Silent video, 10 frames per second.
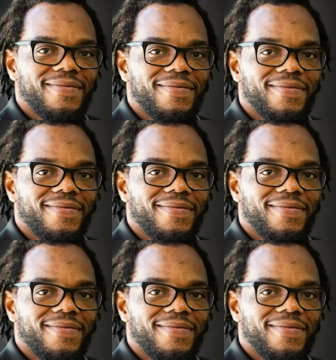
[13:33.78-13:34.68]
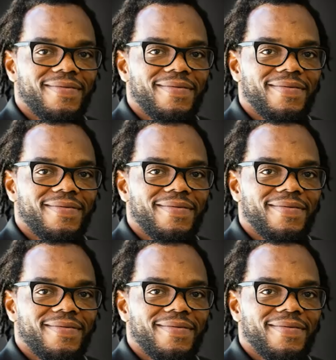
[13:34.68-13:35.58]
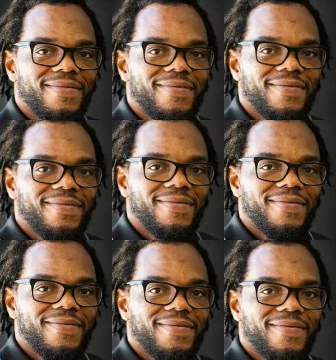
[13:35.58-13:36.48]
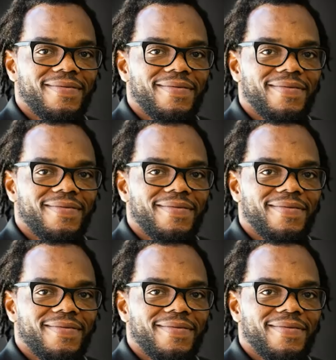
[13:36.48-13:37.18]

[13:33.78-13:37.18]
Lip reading: [no speech]